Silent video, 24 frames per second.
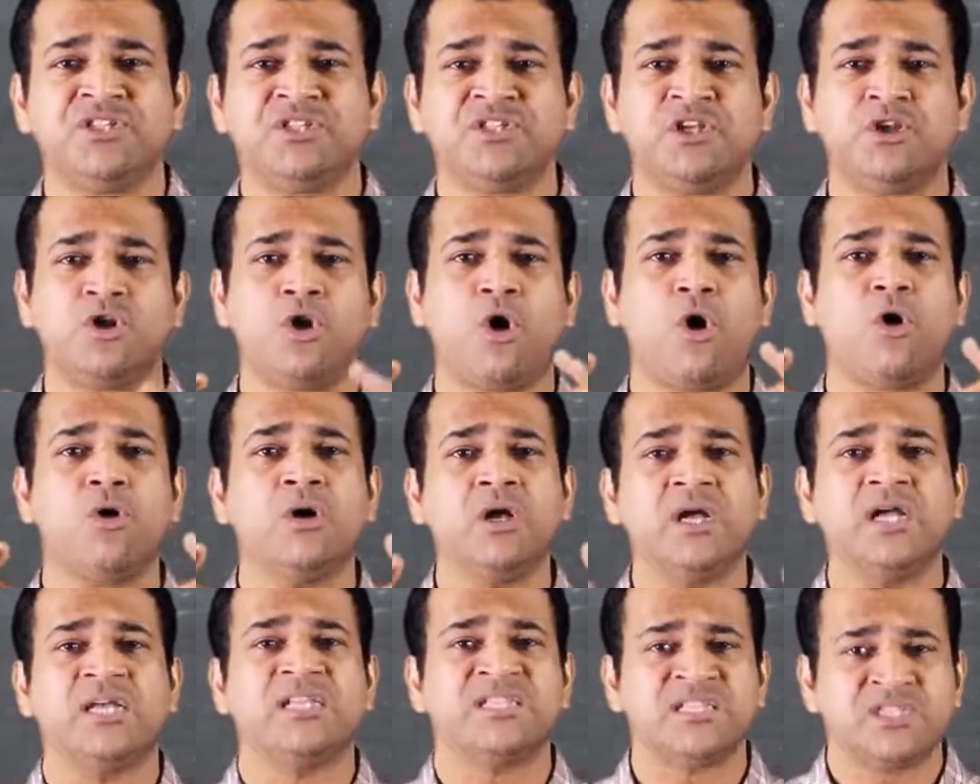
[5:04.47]
is the
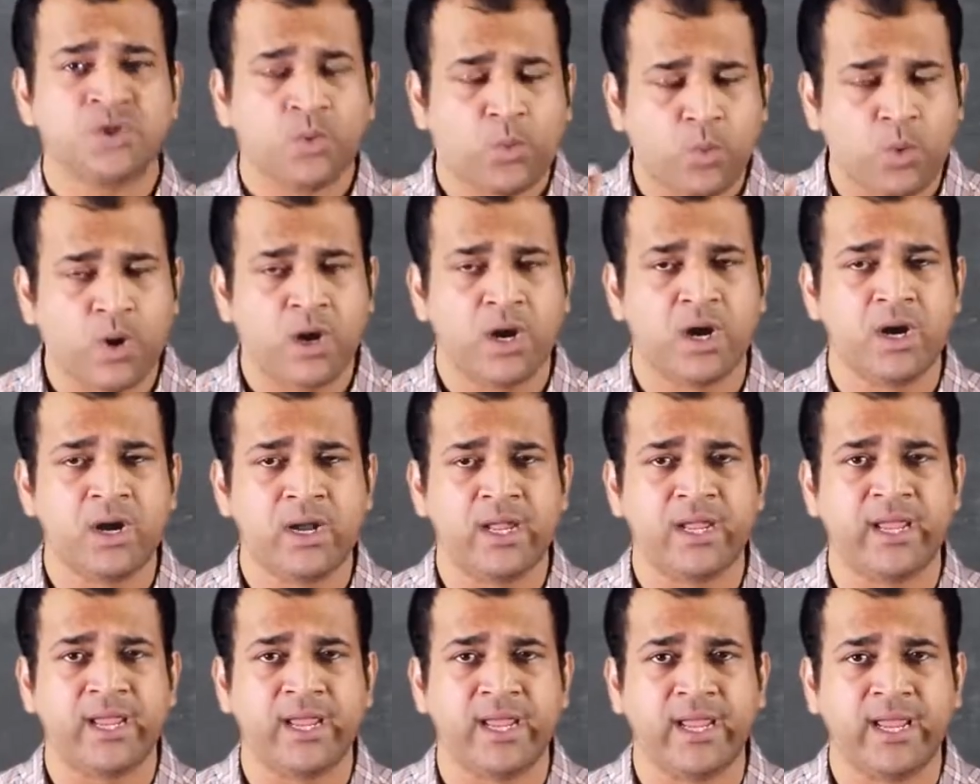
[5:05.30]
longest
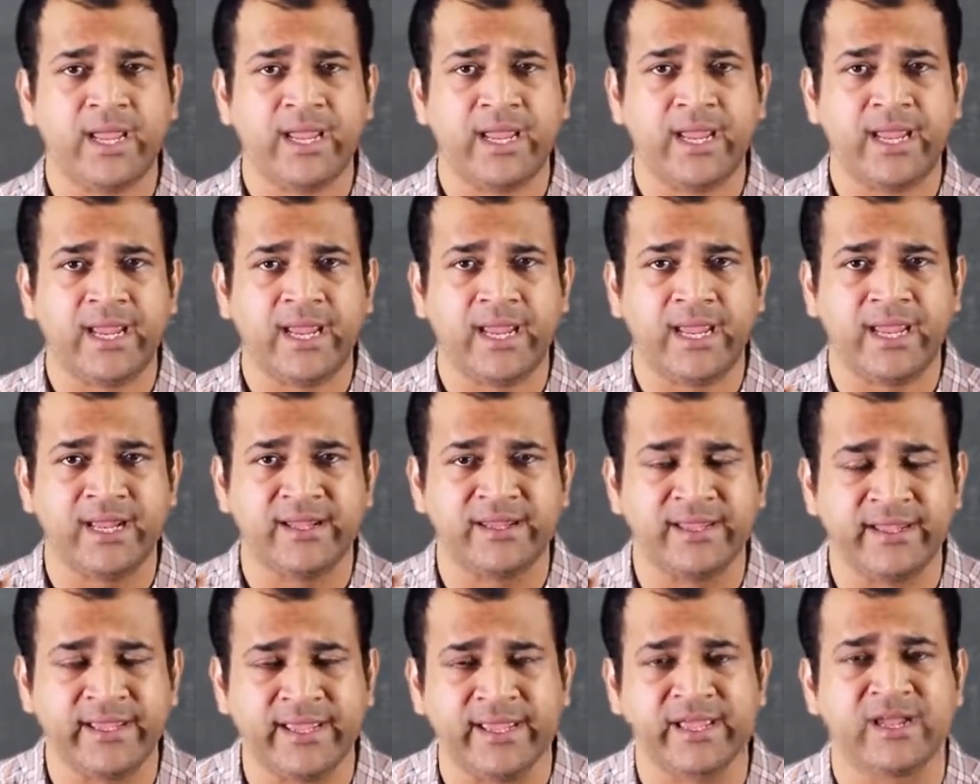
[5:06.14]
word in
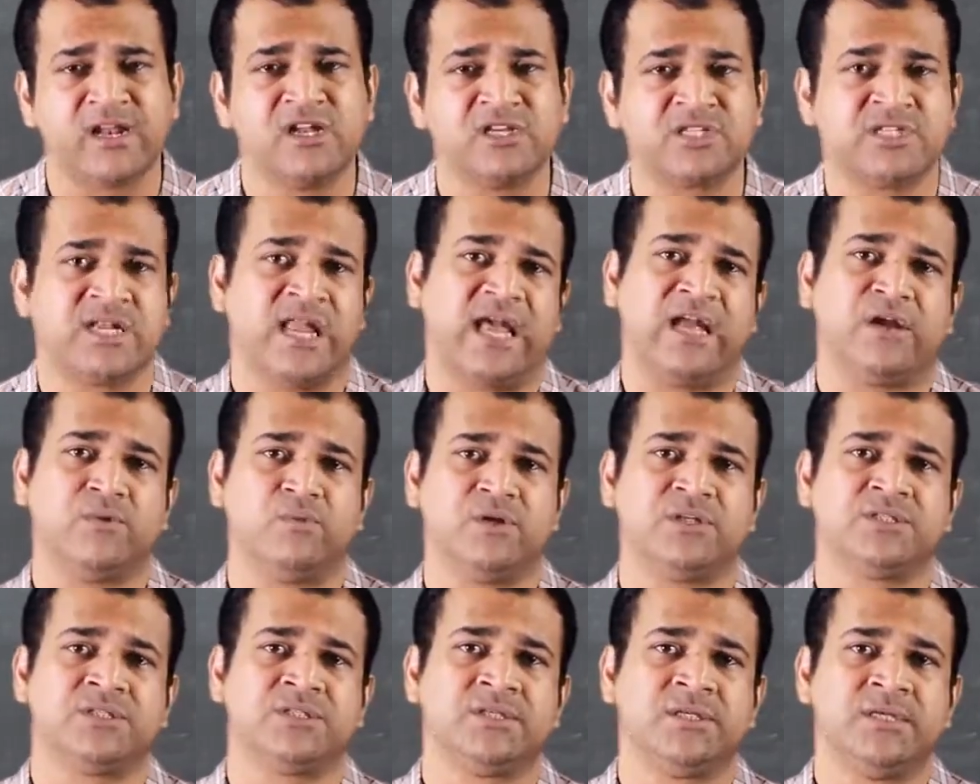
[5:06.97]
the English
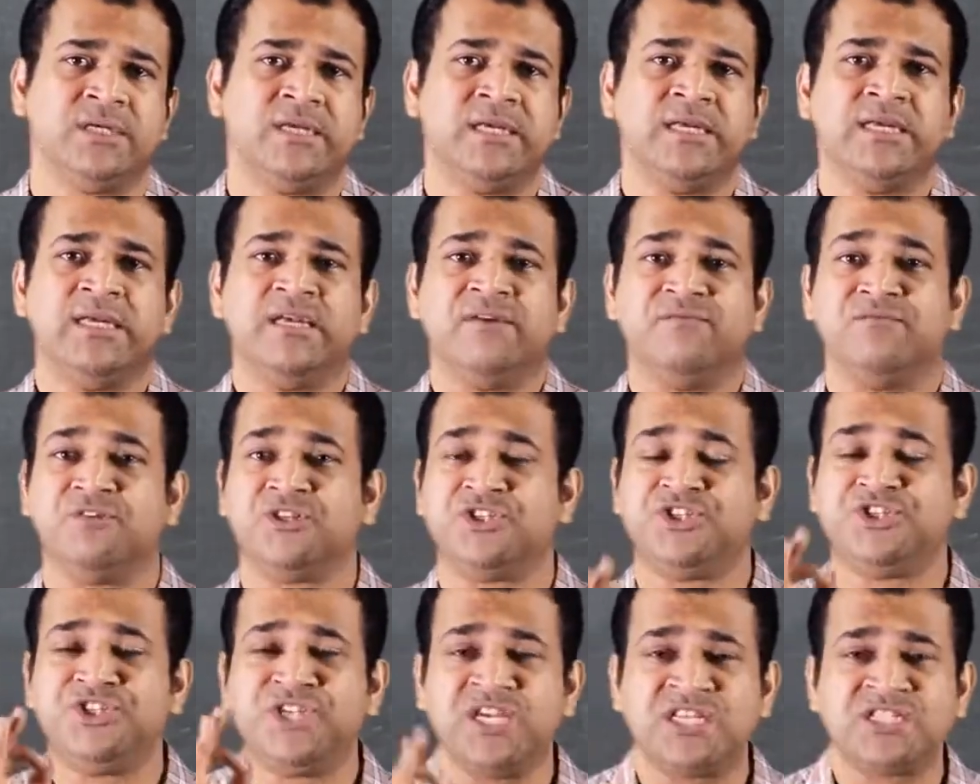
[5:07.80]
language
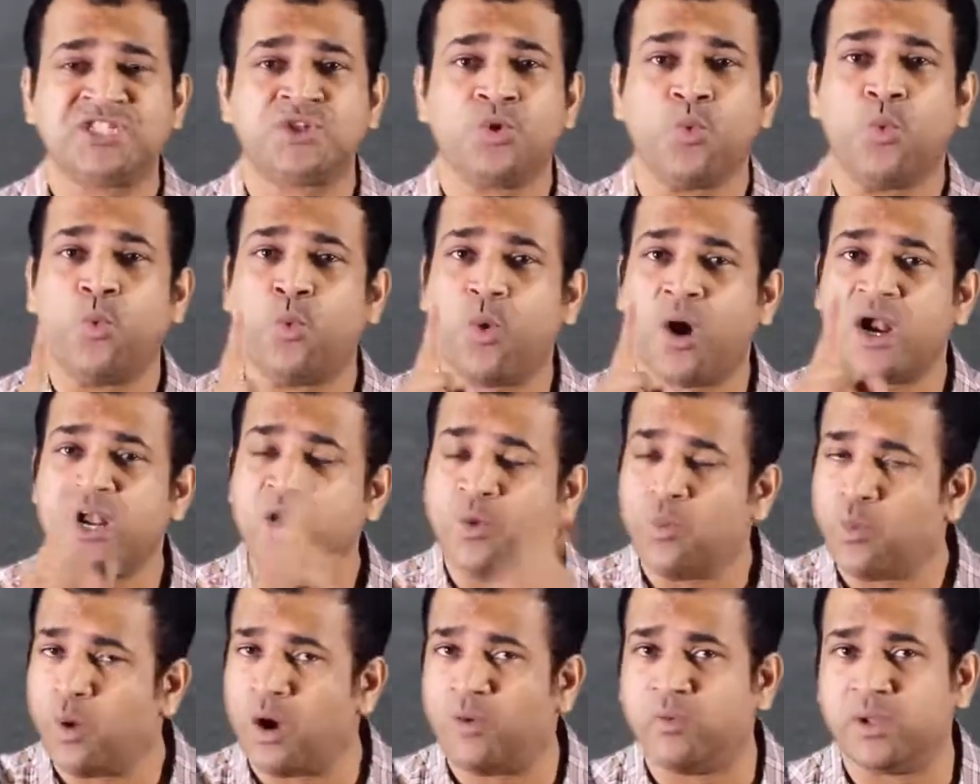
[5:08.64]
with just
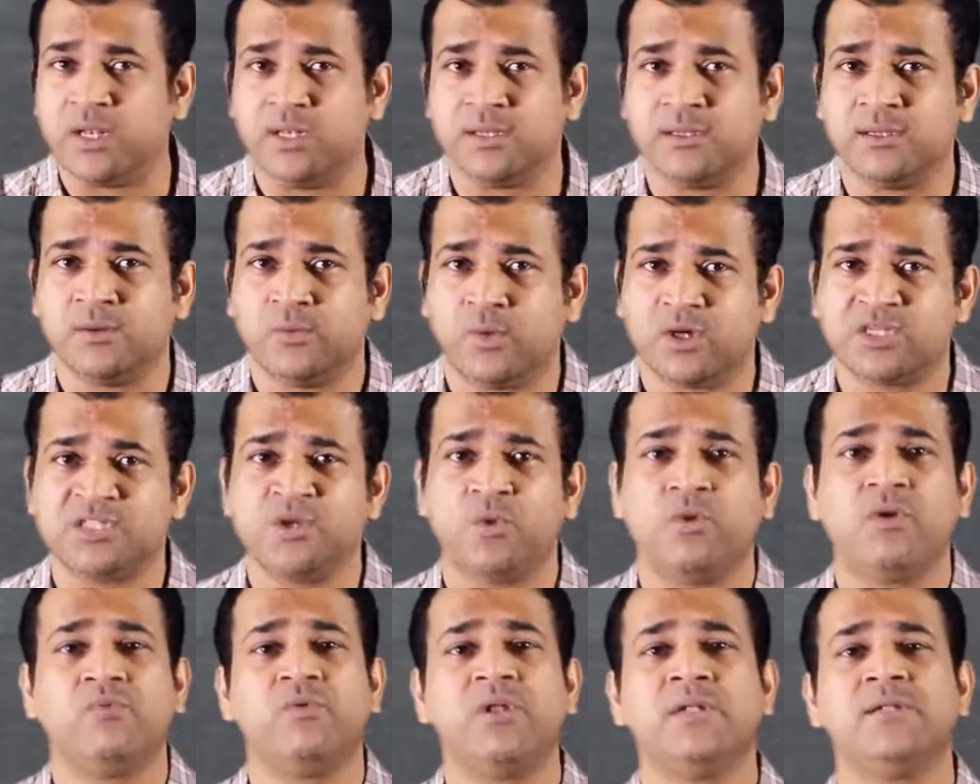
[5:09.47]
one vowel? What is a
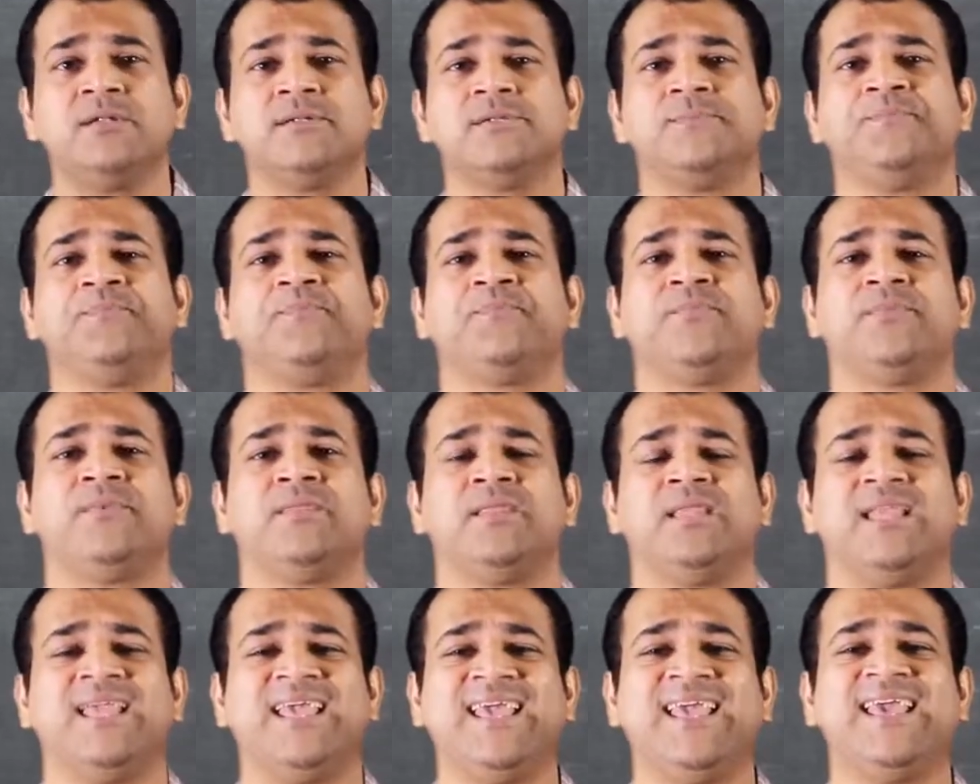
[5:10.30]
vowel?
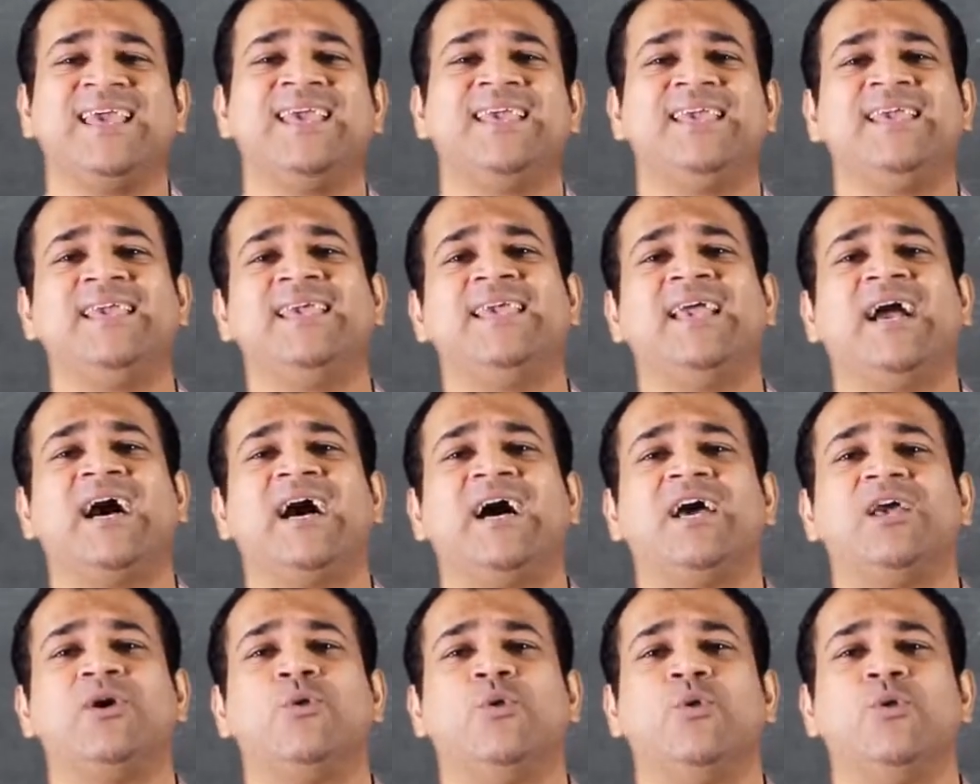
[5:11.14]
A, E,
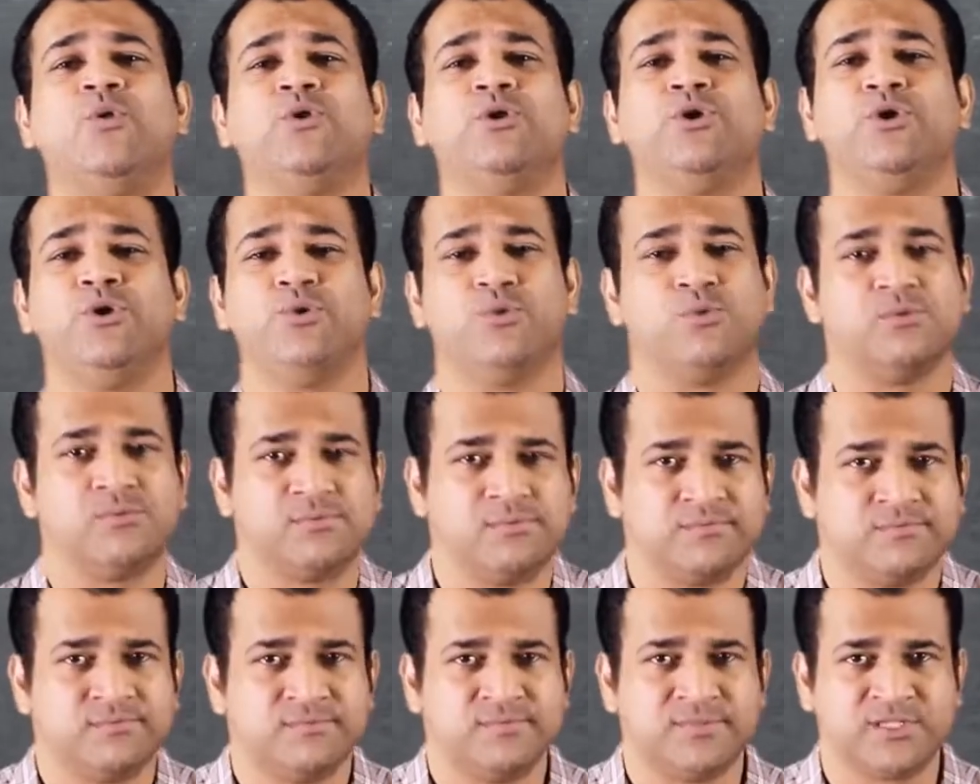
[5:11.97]
I, O, U.
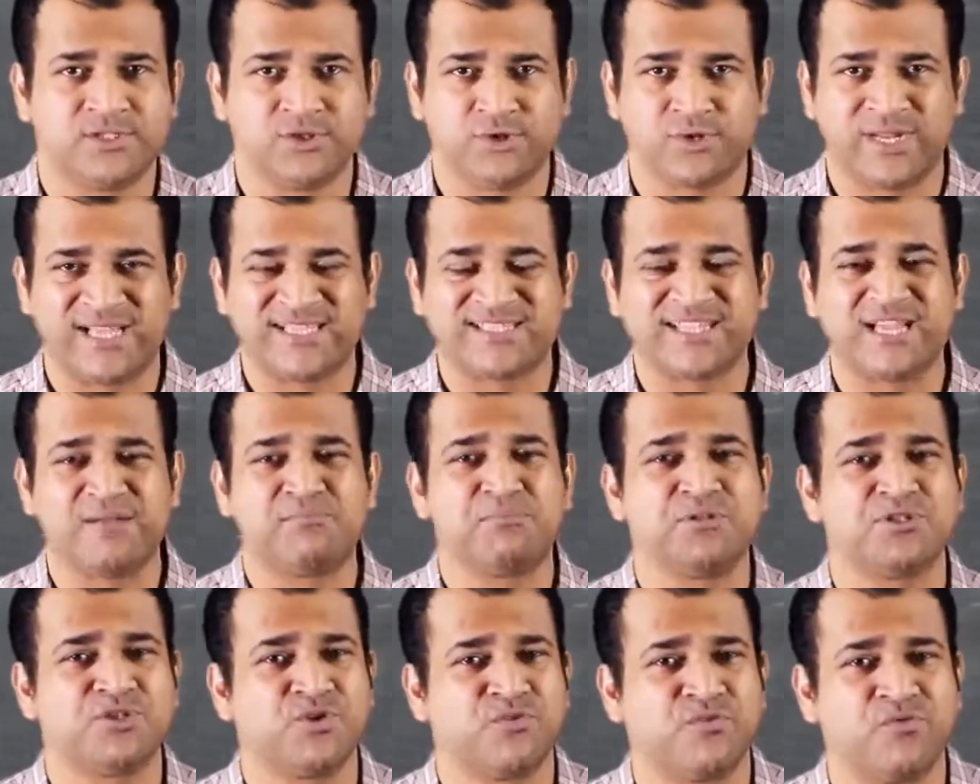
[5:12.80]
So
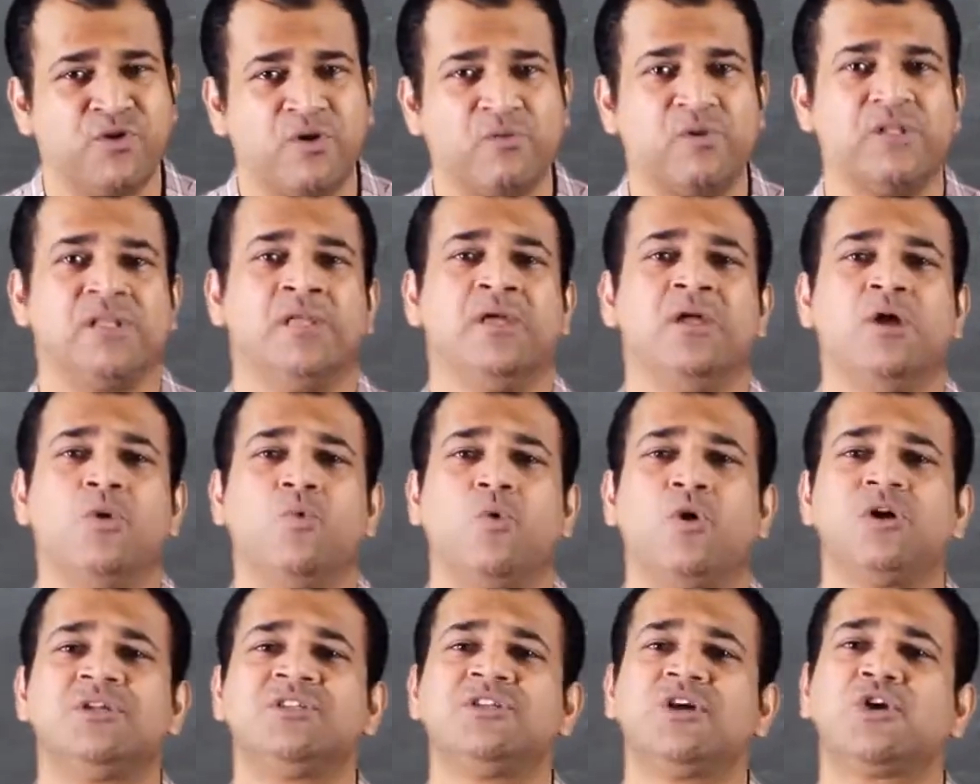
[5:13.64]
examples of vowel.
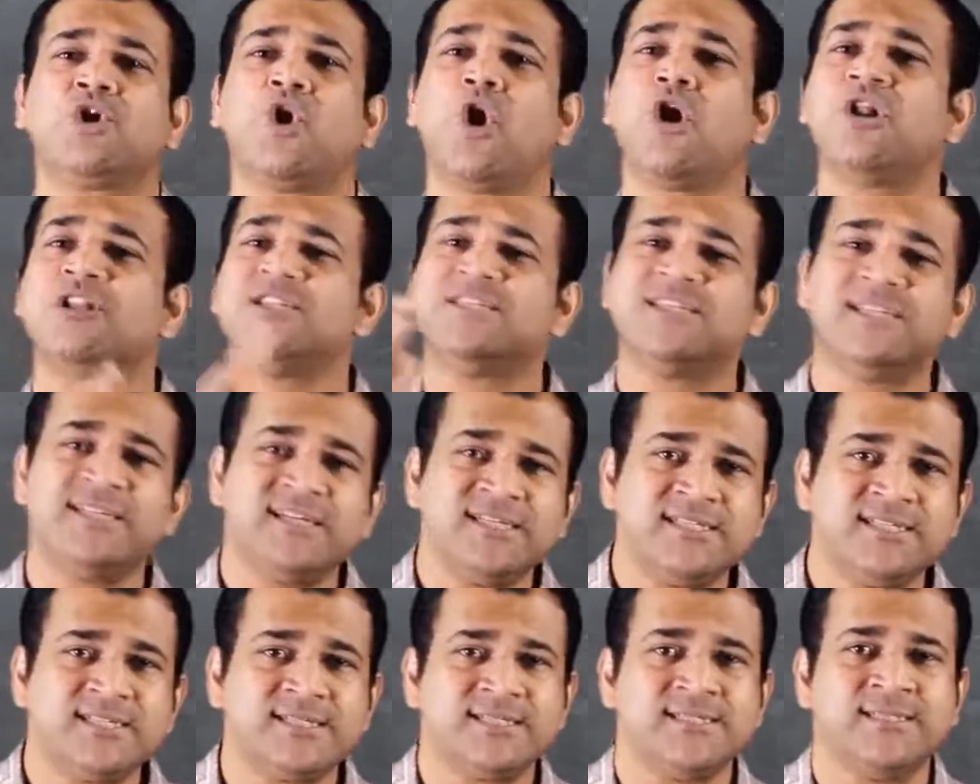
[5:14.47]
What is a
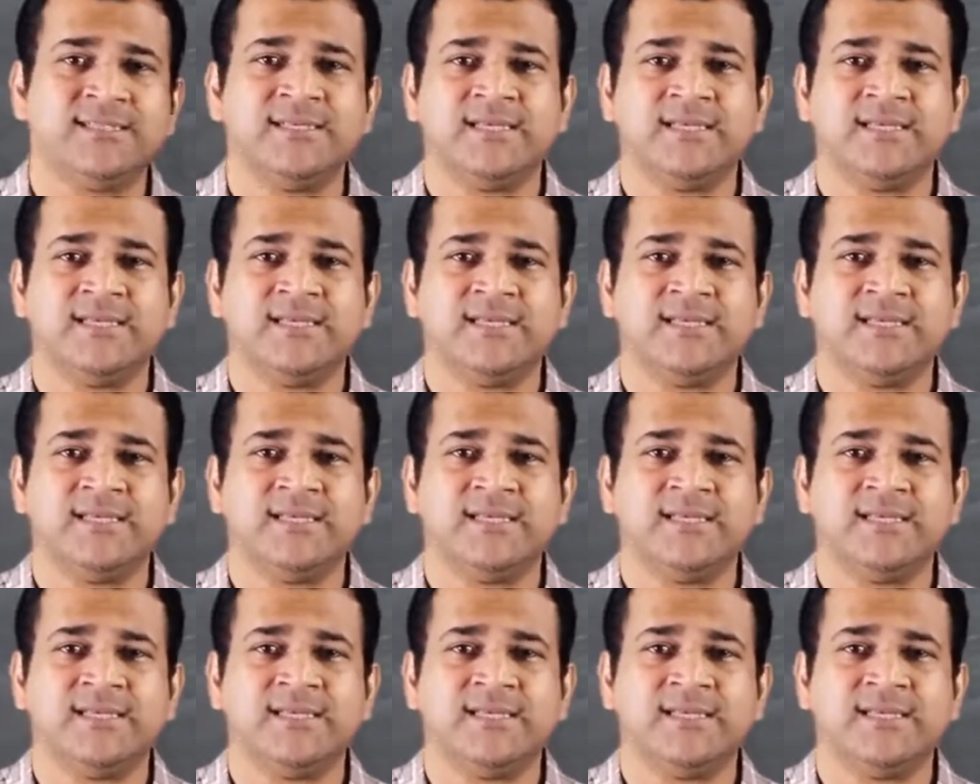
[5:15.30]
consonant?